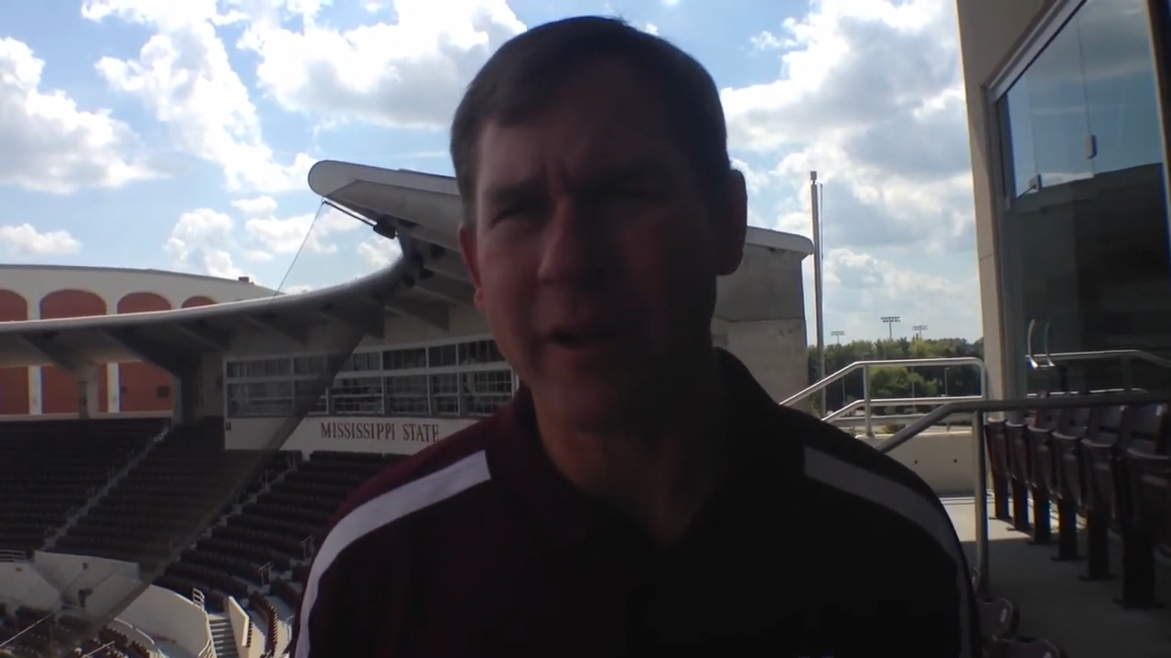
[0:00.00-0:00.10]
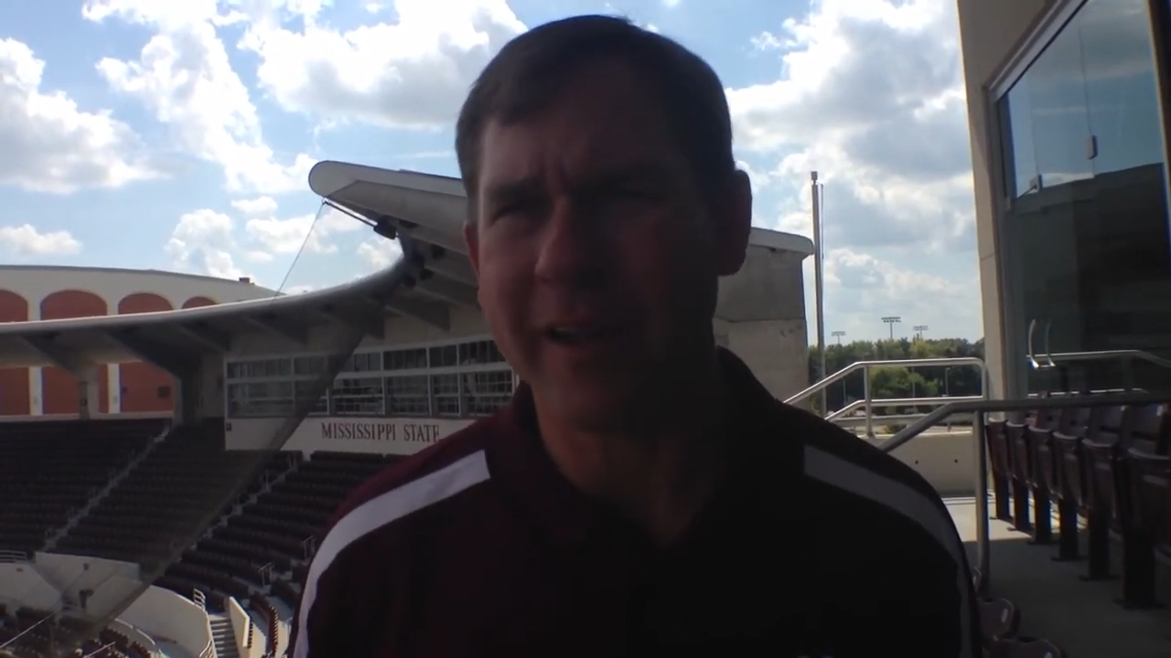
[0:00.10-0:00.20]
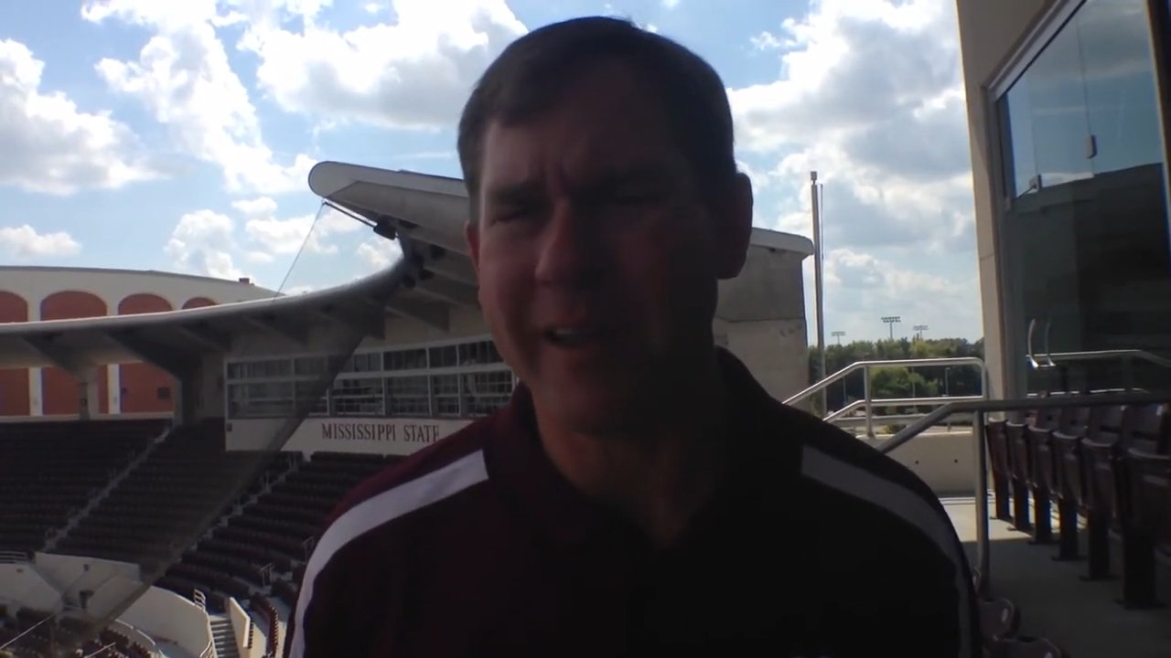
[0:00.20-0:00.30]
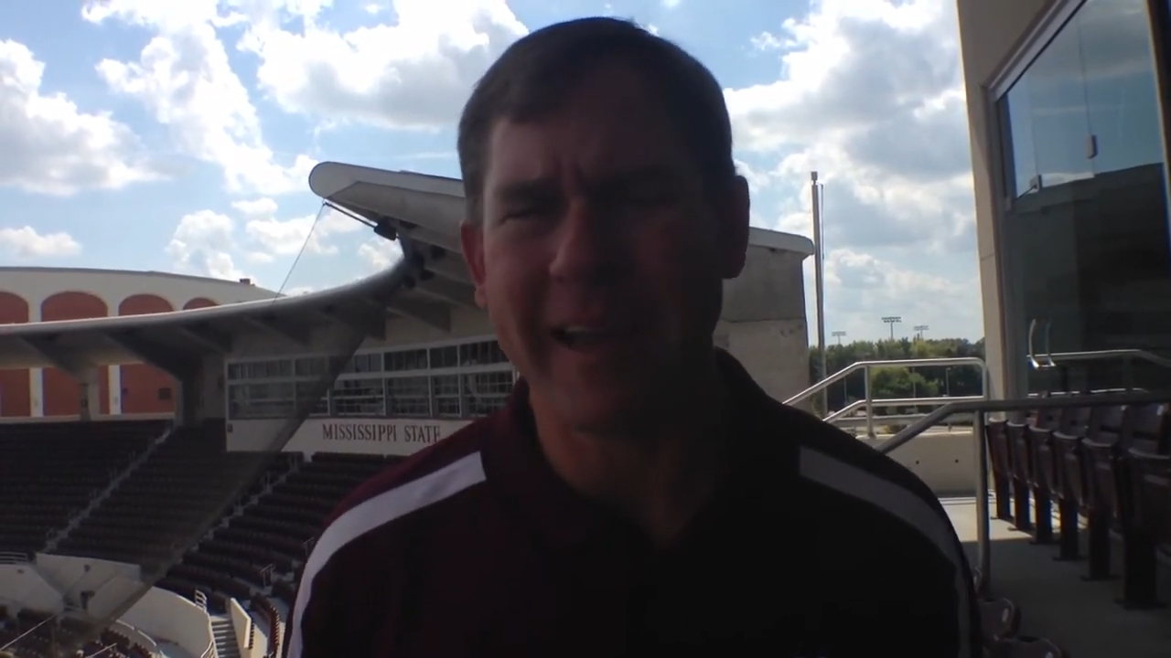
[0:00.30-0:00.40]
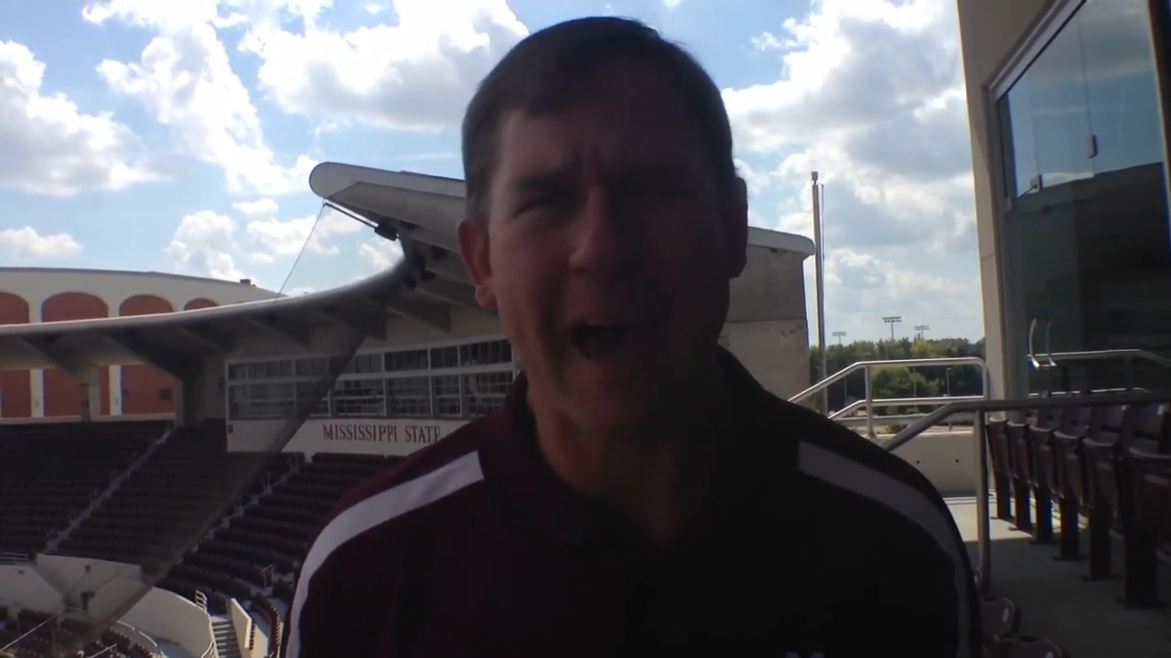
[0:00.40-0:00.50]

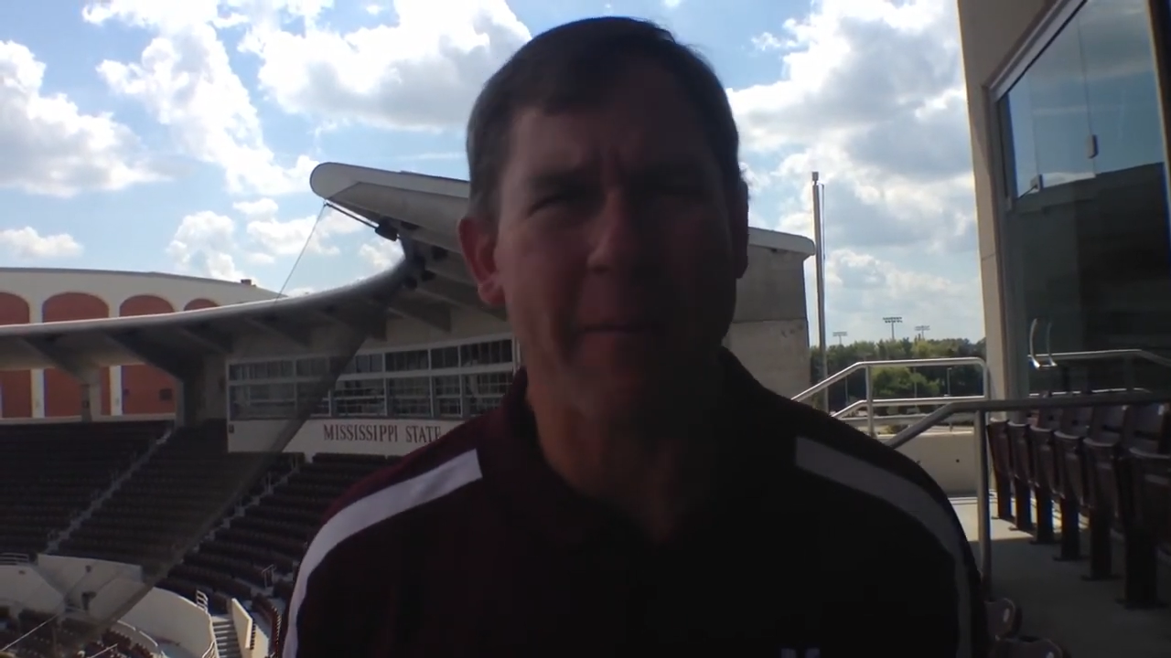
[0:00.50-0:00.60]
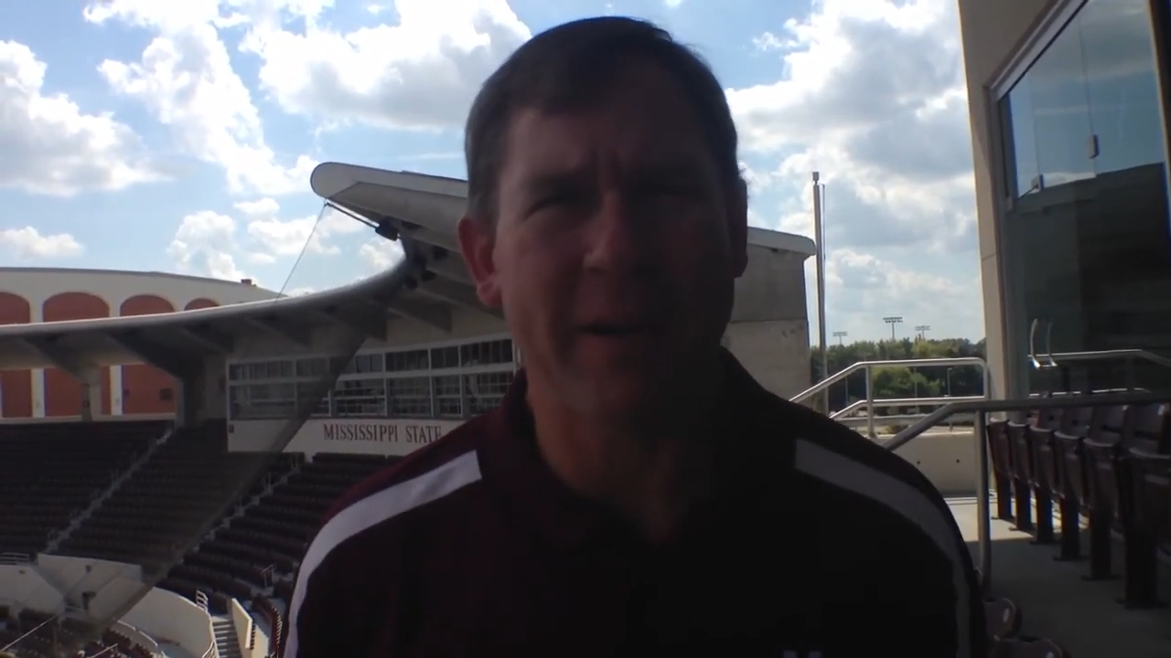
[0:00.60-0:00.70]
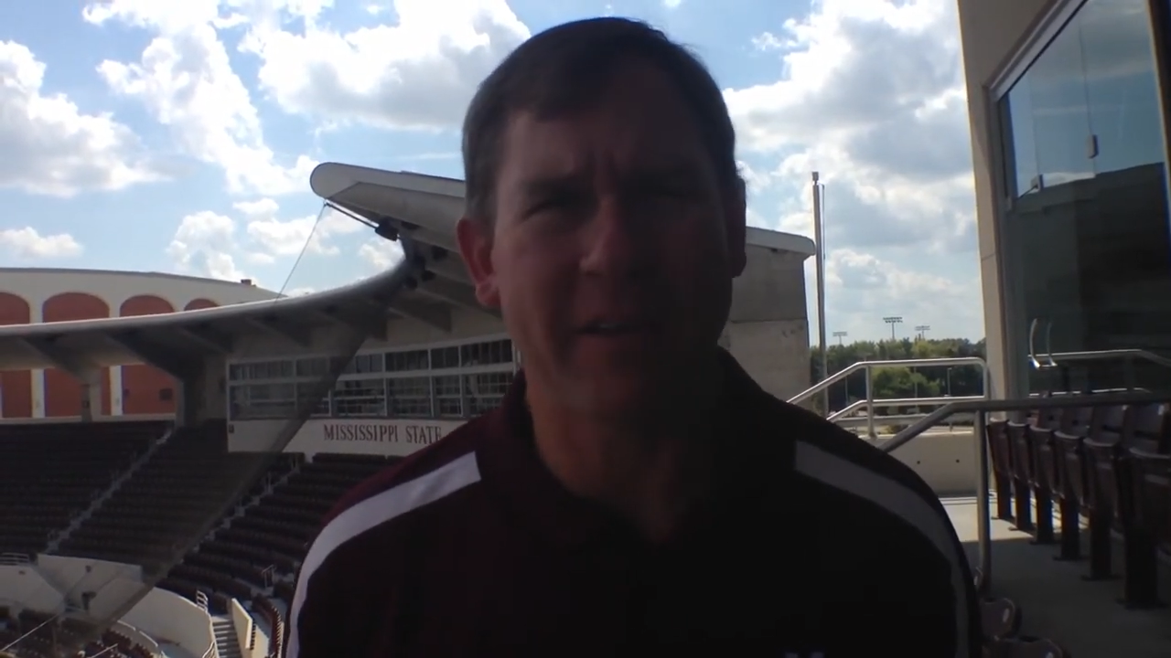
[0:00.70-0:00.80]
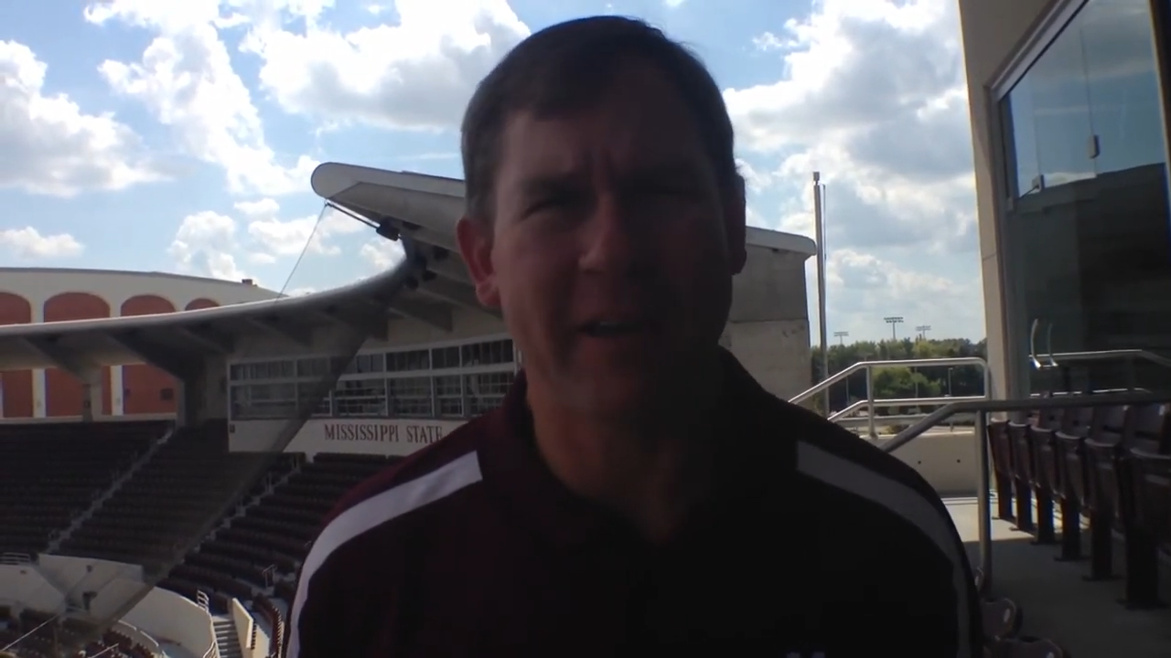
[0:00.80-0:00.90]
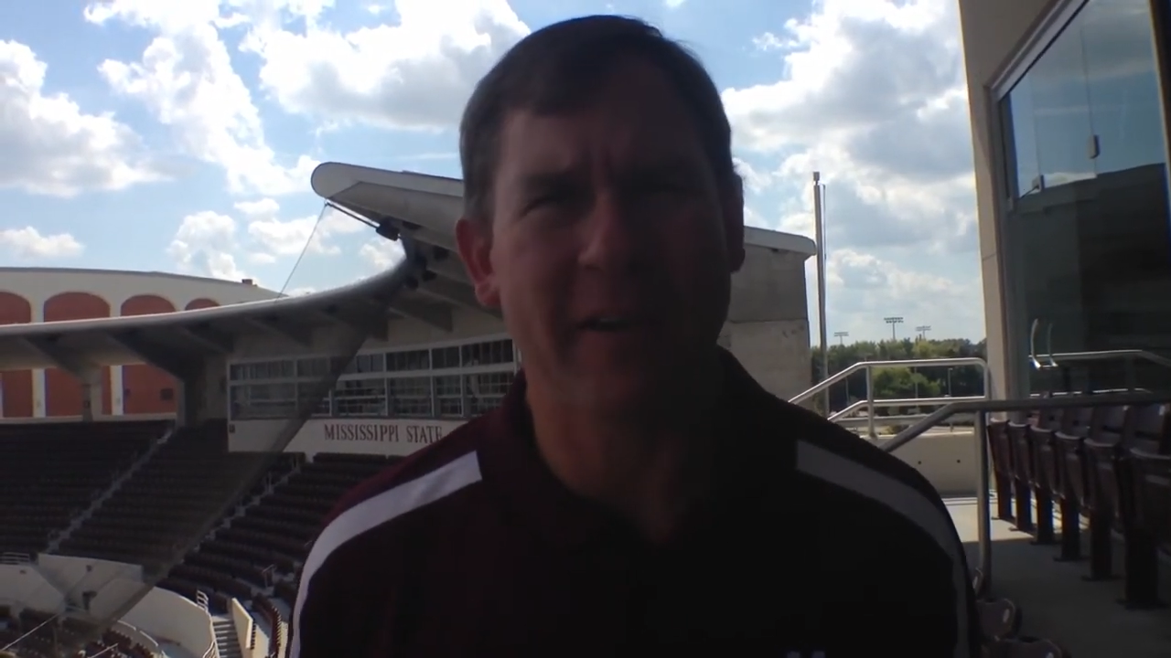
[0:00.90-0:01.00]
You got to mention